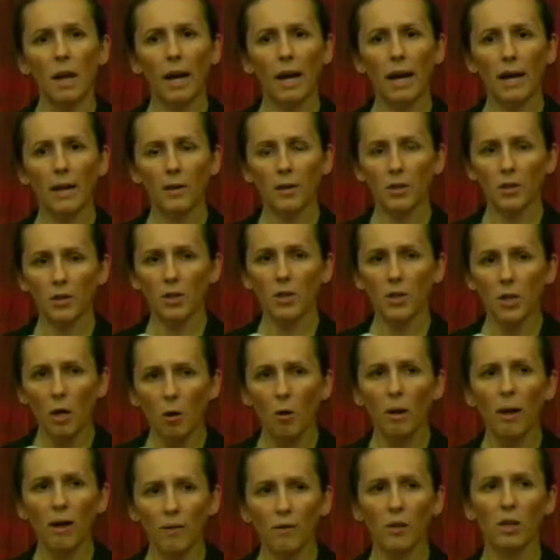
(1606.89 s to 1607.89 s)
And there's
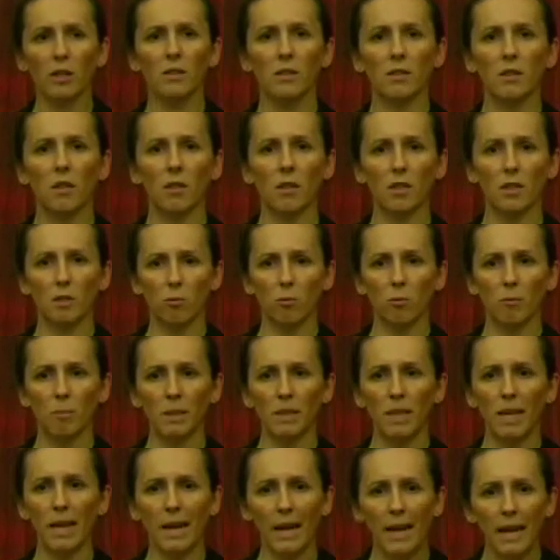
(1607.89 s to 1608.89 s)
no evidence that this will
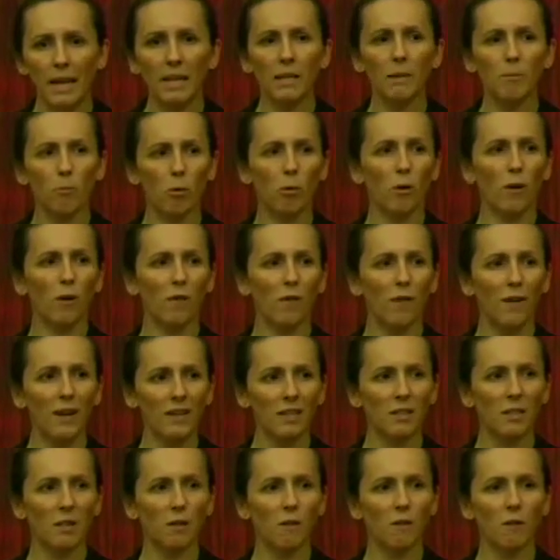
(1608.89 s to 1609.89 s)
be any more
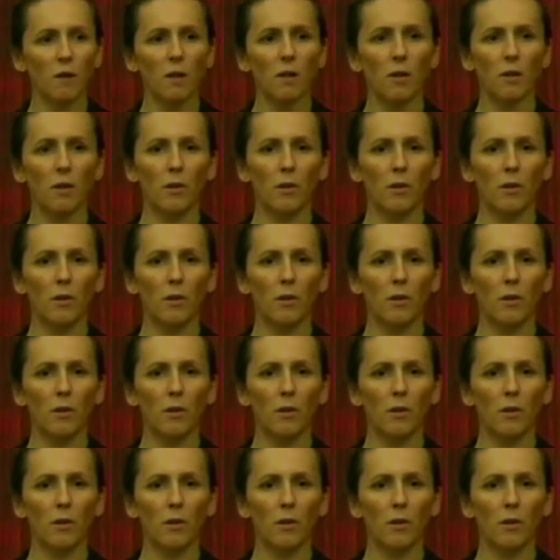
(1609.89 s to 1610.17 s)
effective